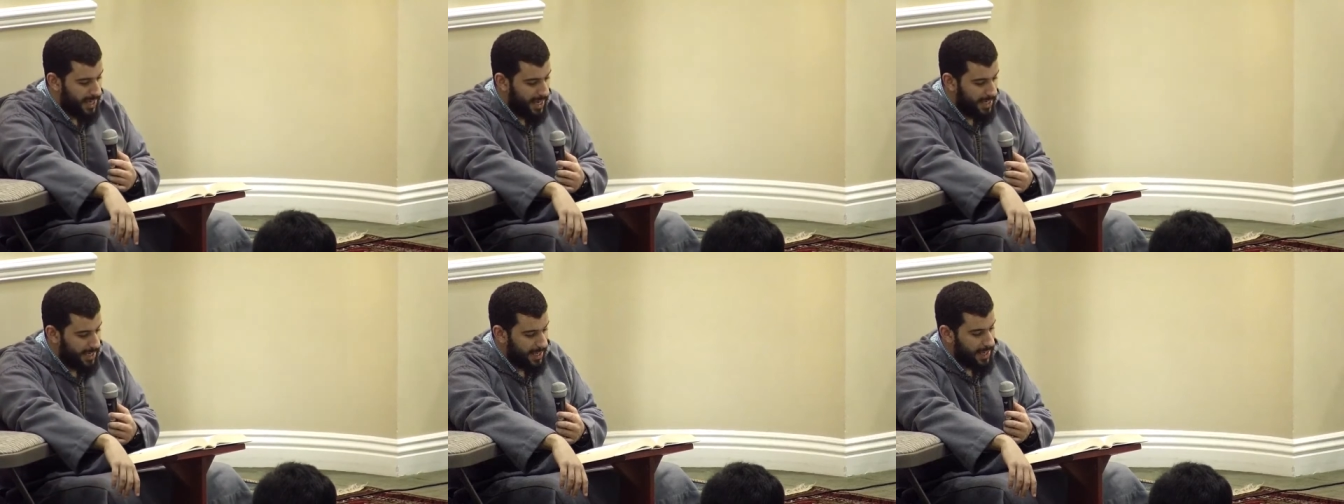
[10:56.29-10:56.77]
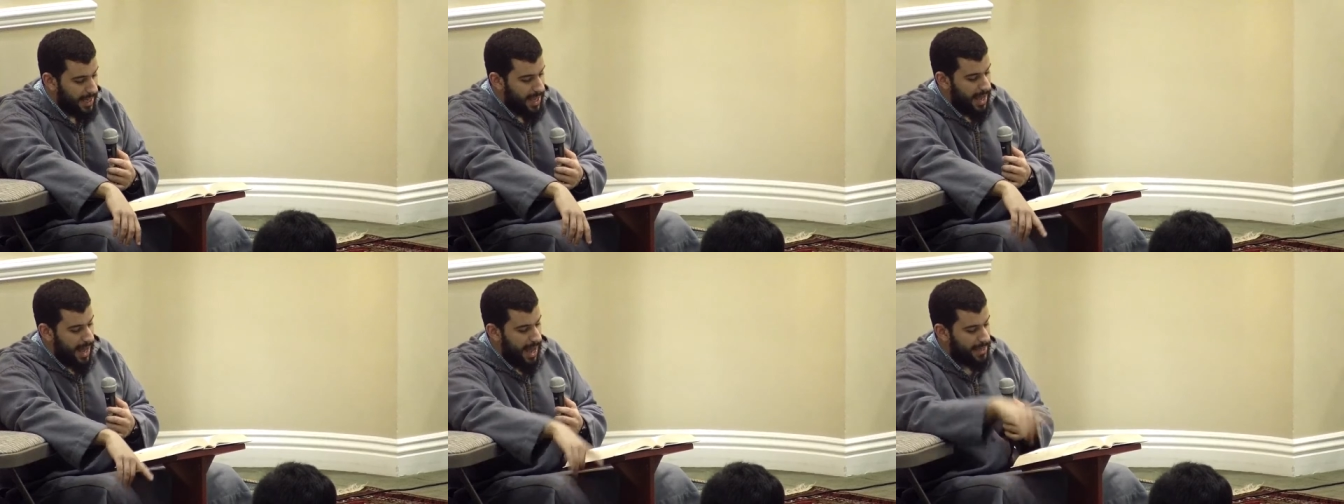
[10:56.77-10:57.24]
He
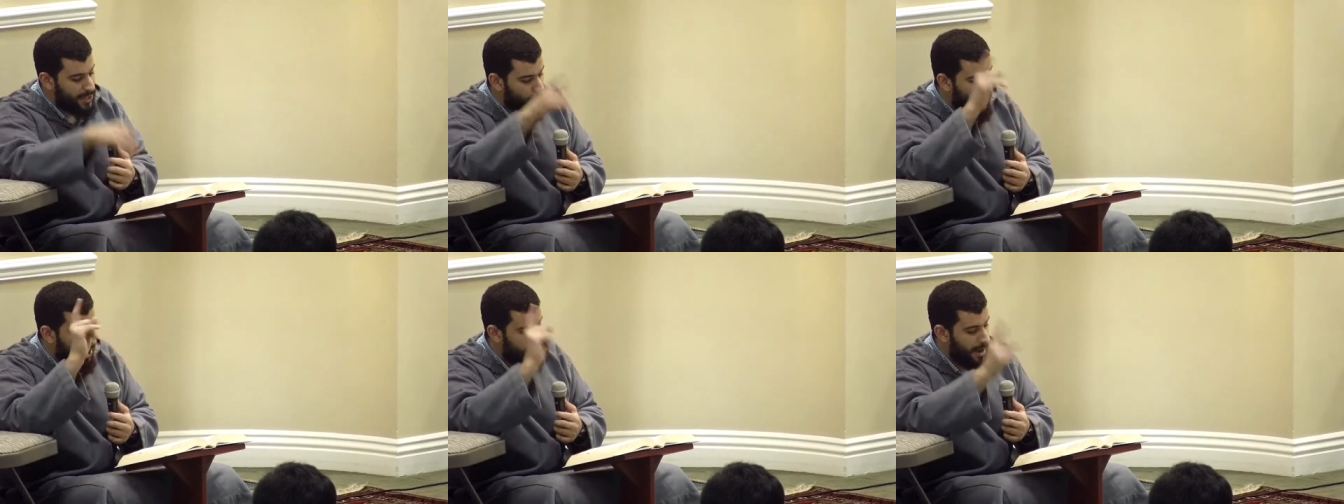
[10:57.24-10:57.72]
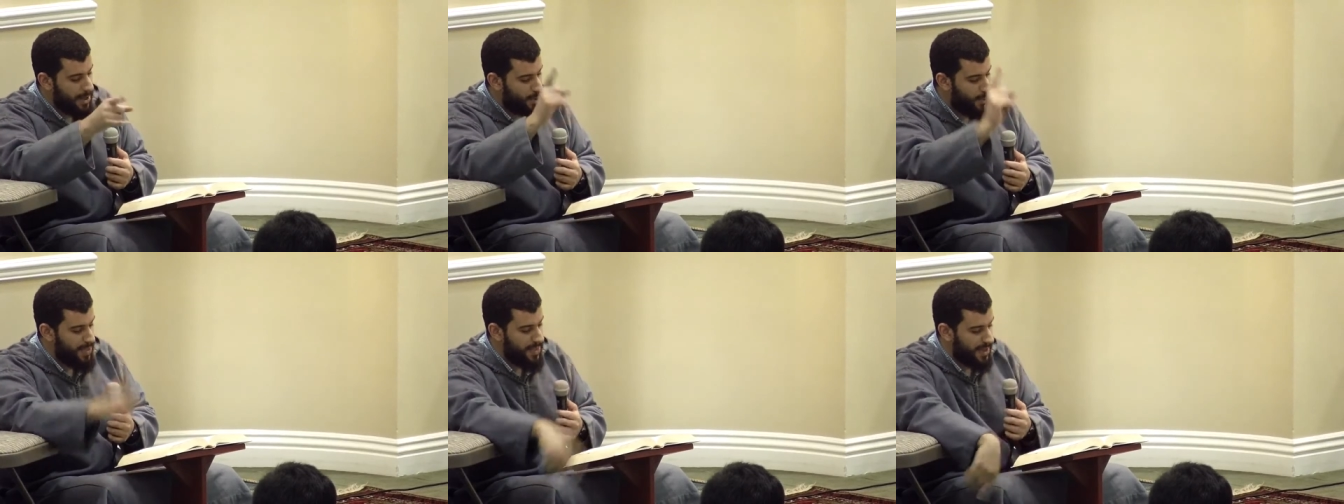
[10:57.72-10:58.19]
said, I
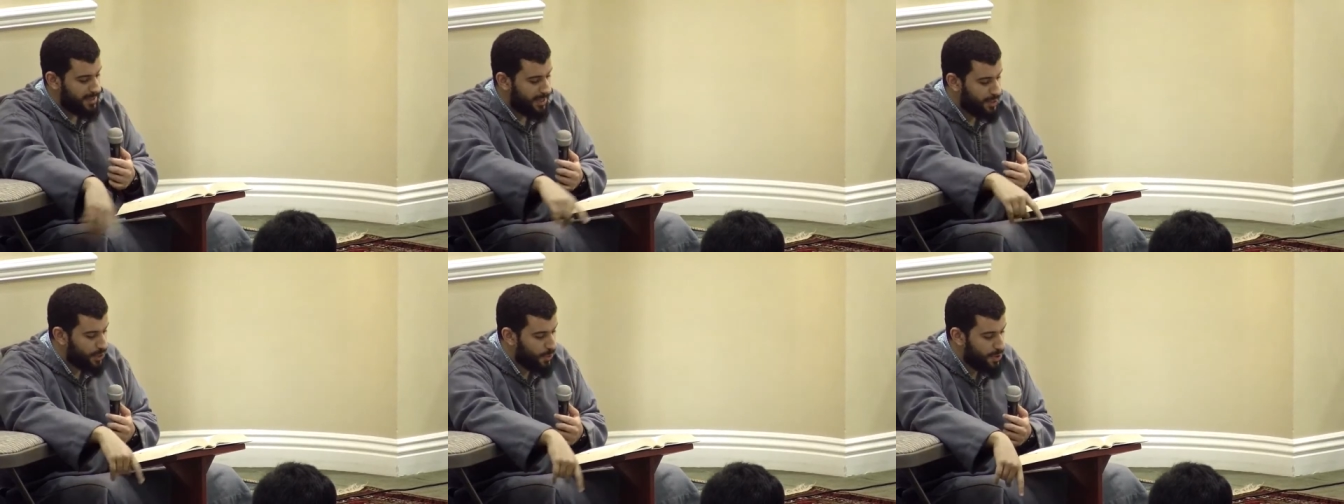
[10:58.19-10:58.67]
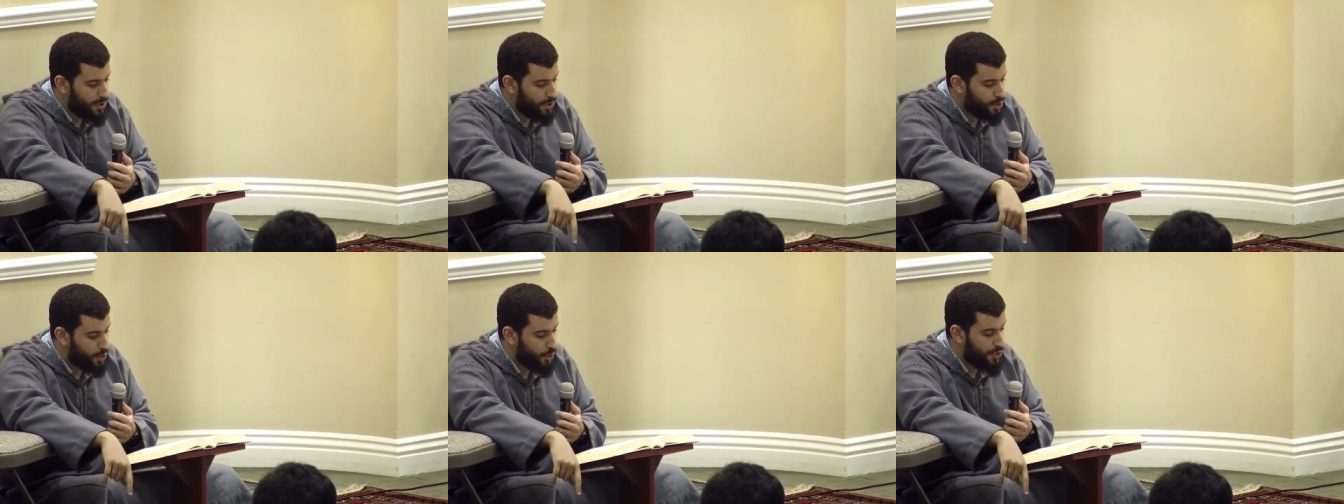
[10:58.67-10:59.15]
swear by the one that
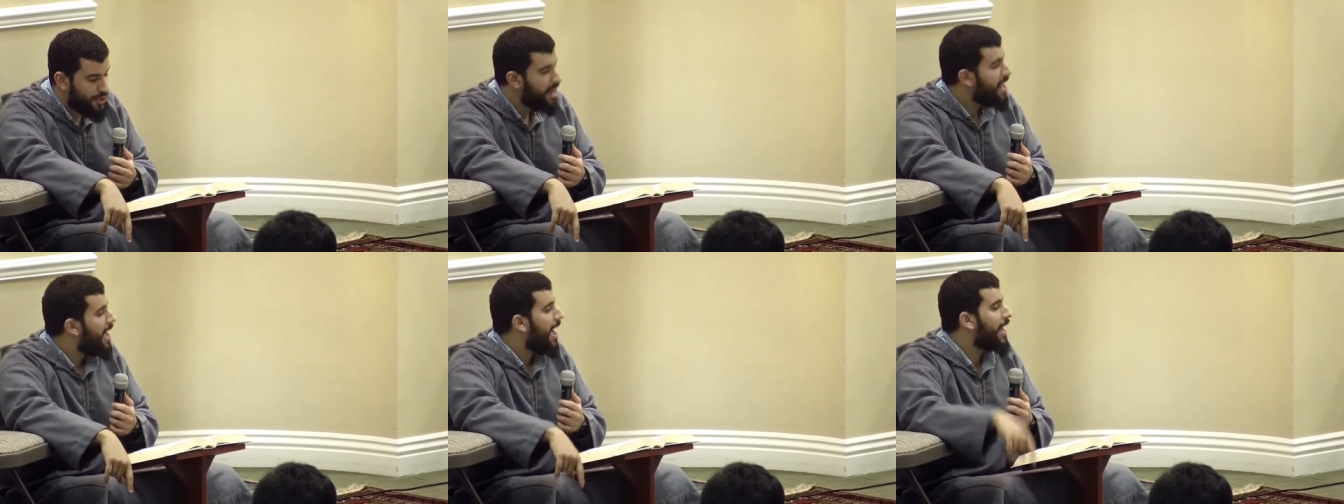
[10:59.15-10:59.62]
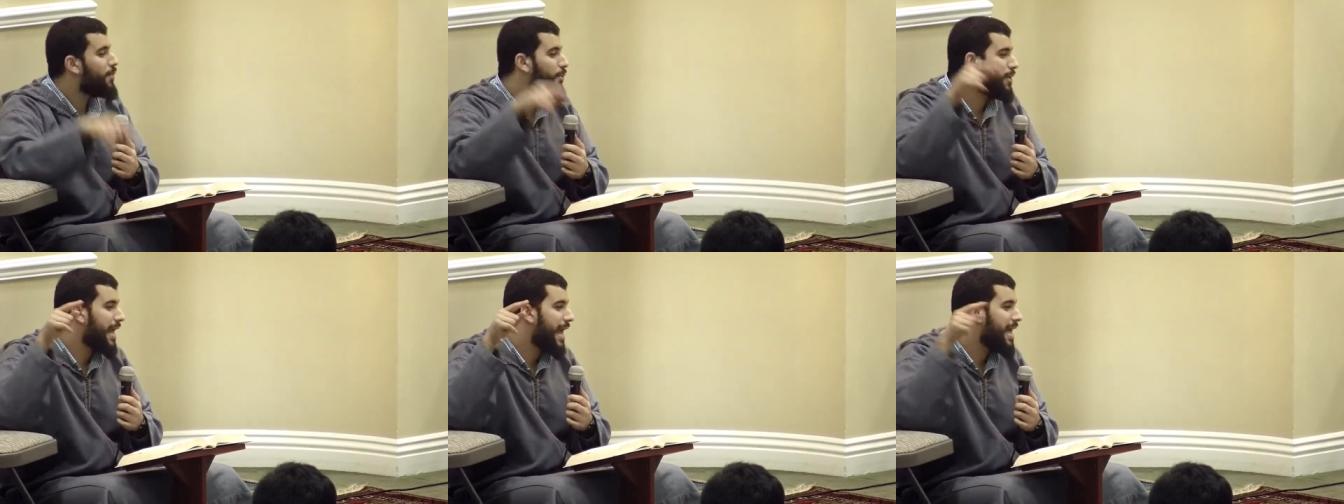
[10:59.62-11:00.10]
sent you with the truth,
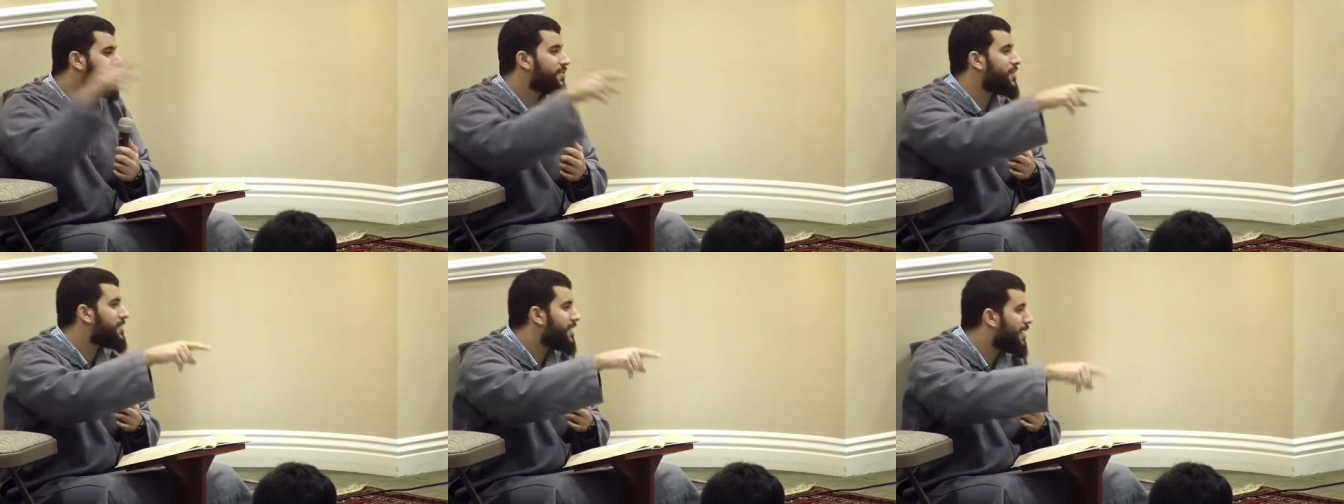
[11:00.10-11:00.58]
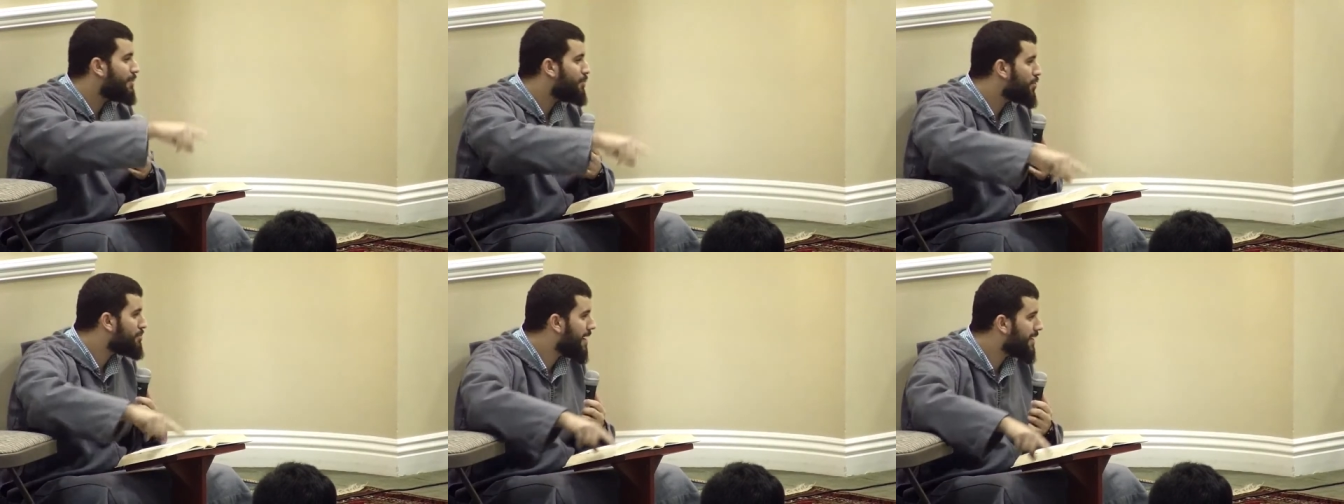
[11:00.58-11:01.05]
I would
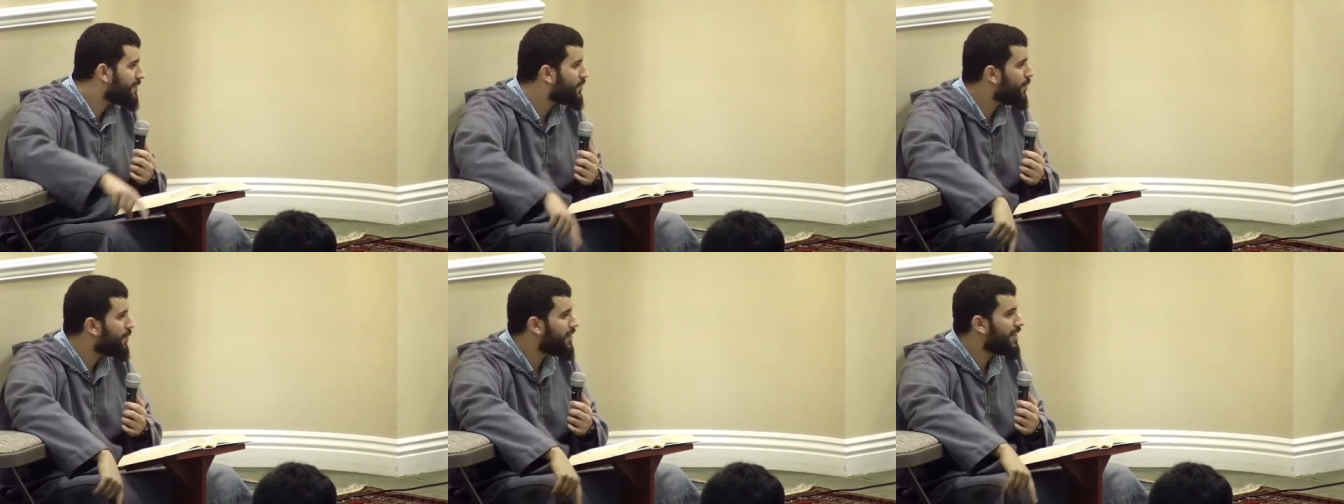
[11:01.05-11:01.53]
hasten to him with my